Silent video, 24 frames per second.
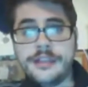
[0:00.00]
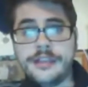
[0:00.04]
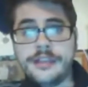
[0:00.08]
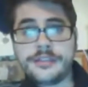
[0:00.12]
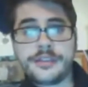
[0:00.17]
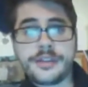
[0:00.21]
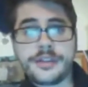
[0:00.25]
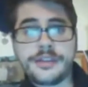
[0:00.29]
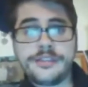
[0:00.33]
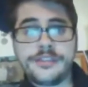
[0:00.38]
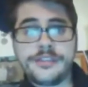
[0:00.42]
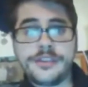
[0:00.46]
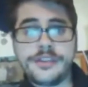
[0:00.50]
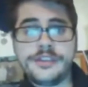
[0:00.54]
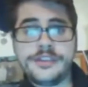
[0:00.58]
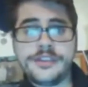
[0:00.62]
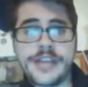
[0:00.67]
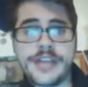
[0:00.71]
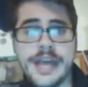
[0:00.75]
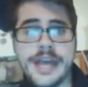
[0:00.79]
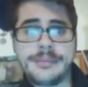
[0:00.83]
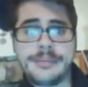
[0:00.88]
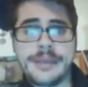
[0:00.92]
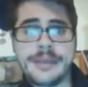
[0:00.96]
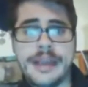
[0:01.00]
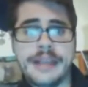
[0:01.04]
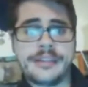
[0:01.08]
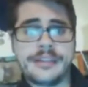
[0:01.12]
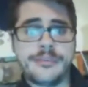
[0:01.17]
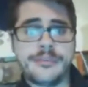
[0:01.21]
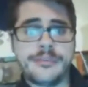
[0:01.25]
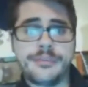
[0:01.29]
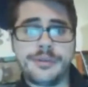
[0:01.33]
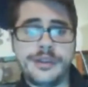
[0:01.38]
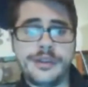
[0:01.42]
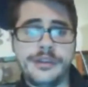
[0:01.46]
He's looking for a job,
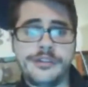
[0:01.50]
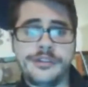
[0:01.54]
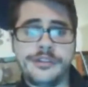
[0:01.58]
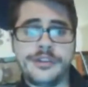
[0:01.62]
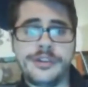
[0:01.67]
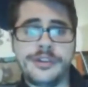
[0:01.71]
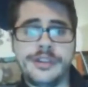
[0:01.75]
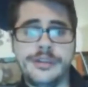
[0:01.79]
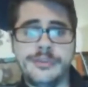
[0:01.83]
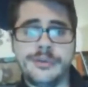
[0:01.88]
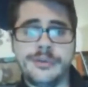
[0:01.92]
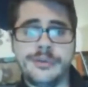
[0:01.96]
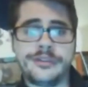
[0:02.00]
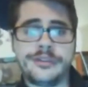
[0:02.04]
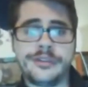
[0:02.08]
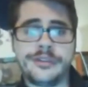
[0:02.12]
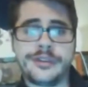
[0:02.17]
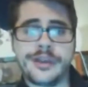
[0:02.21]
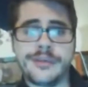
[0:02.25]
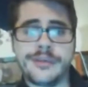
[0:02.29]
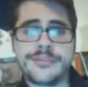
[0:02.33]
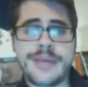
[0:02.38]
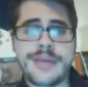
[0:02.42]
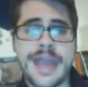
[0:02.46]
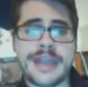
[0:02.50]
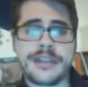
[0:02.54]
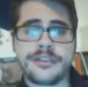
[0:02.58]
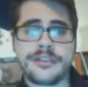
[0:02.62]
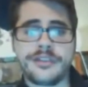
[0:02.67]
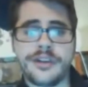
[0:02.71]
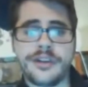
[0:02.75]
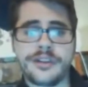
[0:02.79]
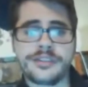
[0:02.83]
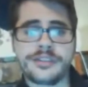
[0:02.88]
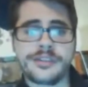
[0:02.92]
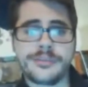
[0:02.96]
guys. I'm pretty sure he wants to come
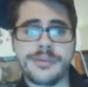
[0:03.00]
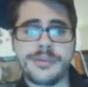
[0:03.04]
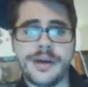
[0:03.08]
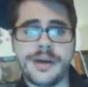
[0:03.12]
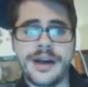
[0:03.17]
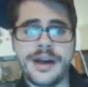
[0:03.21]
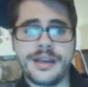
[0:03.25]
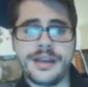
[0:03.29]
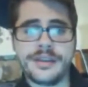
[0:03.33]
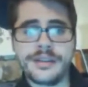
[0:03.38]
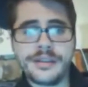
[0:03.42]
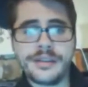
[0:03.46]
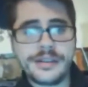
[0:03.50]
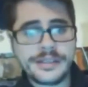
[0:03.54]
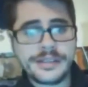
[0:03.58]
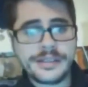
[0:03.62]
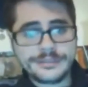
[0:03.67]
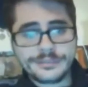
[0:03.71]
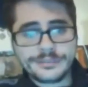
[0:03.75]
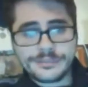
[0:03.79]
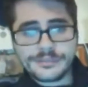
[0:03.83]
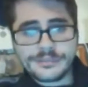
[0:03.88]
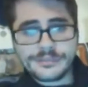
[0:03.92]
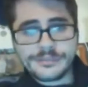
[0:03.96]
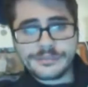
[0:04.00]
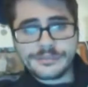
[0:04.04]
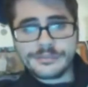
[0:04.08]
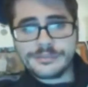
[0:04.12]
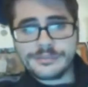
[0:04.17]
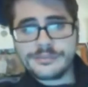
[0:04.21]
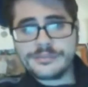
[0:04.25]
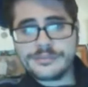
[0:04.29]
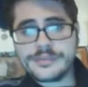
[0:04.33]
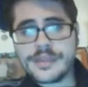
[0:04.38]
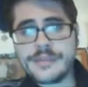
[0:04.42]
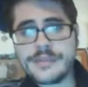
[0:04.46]
back across the pond.
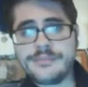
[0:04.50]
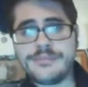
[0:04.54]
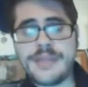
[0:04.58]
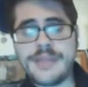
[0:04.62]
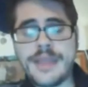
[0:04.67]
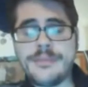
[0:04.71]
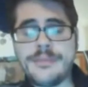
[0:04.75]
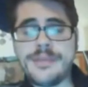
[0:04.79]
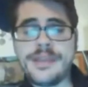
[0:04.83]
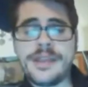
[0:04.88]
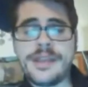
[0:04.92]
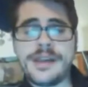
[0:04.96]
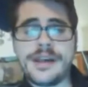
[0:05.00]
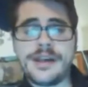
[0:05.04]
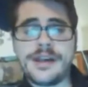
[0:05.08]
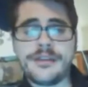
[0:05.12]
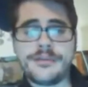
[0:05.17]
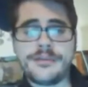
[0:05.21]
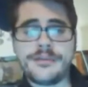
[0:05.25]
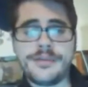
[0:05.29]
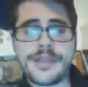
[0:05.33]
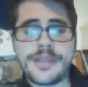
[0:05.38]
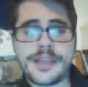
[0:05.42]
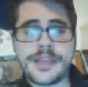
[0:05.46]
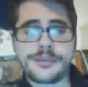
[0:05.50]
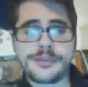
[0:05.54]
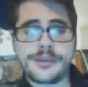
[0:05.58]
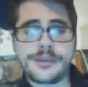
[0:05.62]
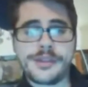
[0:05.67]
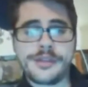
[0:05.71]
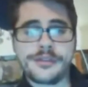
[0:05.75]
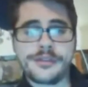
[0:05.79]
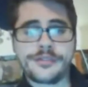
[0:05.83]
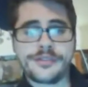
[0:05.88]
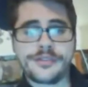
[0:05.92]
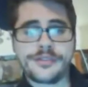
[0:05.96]
Maybe
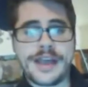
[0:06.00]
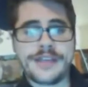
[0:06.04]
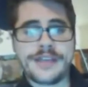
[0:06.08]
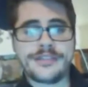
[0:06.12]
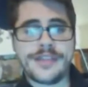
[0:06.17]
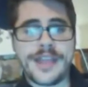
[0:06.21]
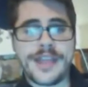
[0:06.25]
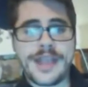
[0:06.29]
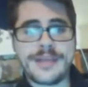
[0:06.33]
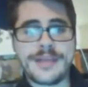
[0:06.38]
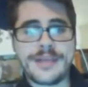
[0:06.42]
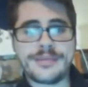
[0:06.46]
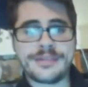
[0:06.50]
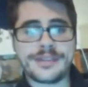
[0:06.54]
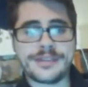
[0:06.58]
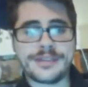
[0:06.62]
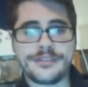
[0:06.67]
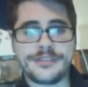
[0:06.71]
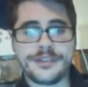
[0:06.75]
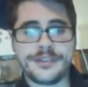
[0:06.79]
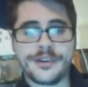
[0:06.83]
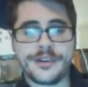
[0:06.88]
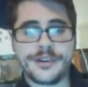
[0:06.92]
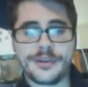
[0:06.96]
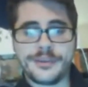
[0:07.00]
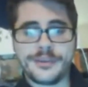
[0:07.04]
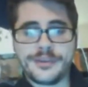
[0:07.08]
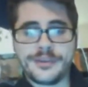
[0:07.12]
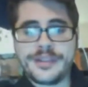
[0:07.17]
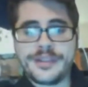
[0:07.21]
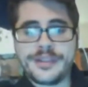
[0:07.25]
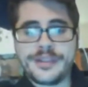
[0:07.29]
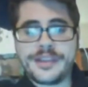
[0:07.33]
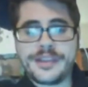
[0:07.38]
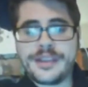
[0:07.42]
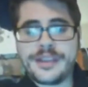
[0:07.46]
that's one of those 5 names that Florida
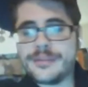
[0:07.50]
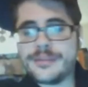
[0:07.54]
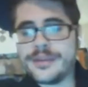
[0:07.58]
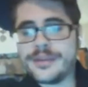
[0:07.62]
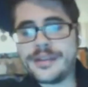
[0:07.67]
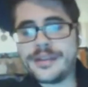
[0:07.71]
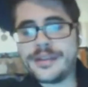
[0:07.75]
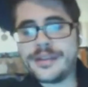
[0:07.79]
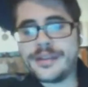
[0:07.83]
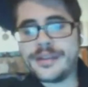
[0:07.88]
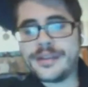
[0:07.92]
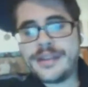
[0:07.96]
was thinking, but